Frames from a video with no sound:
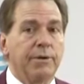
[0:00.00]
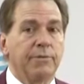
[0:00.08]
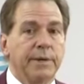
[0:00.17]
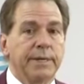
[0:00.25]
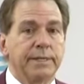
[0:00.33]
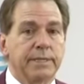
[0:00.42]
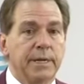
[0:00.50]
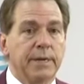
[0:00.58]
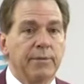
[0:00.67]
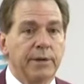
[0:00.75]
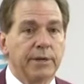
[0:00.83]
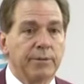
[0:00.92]
if we could say
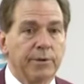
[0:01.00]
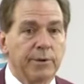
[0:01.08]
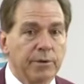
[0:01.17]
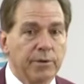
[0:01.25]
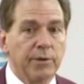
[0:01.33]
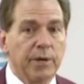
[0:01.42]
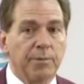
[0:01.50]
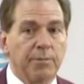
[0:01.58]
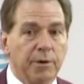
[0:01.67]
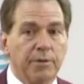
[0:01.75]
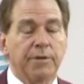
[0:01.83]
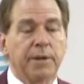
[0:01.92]
we could recruit a
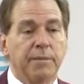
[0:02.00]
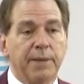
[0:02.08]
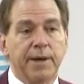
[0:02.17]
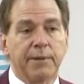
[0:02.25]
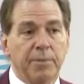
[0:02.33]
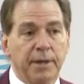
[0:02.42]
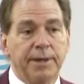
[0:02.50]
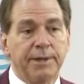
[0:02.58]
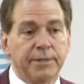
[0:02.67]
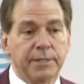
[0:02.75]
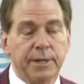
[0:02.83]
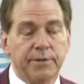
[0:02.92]
perfect amount of
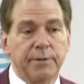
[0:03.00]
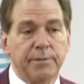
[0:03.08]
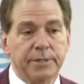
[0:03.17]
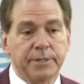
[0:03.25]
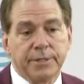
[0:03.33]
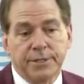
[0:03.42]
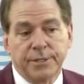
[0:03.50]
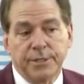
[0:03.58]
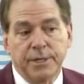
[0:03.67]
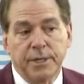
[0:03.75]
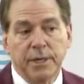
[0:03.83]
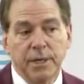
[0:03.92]
players at every position,